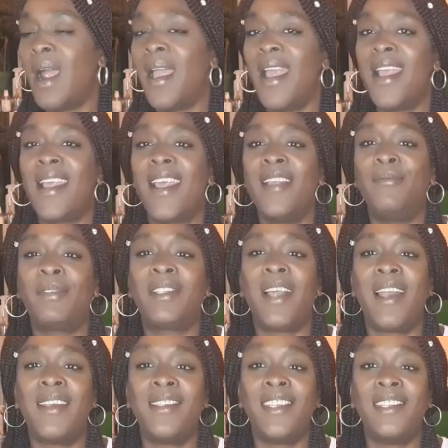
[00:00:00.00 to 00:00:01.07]
He keeps
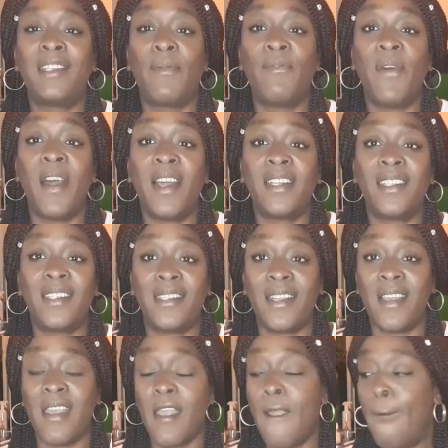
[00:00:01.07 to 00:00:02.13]
saying he's
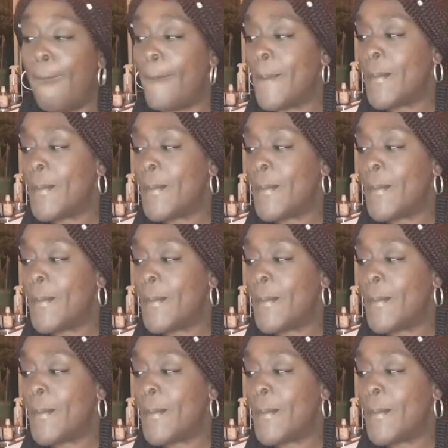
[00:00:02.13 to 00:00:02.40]
thirsty.